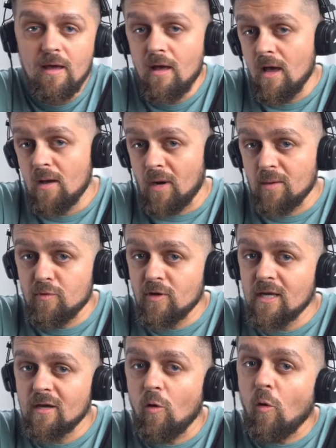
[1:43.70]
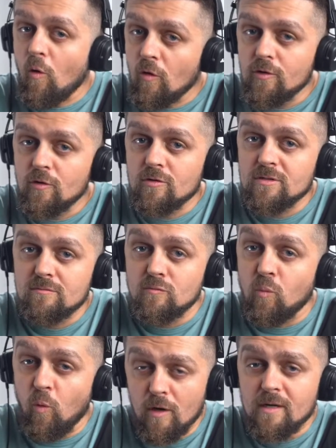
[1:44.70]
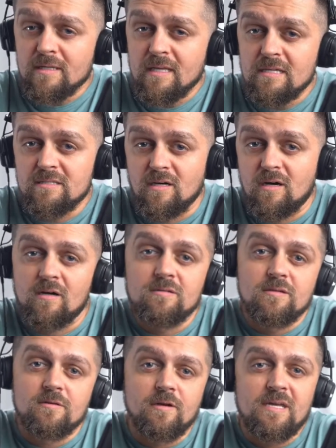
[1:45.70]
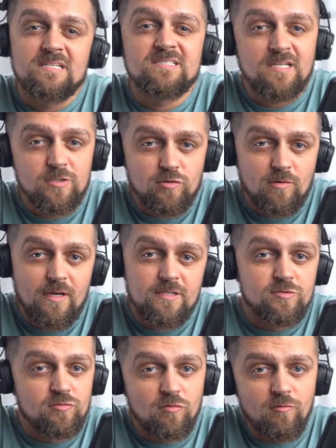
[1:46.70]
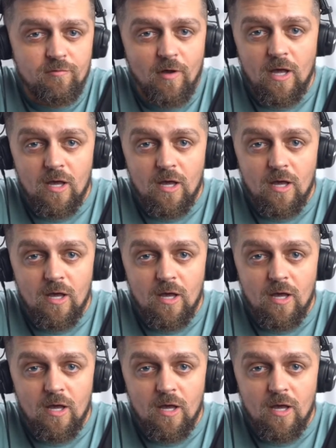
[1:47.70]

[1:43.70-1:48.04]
by bringing all your work data under a centralized roof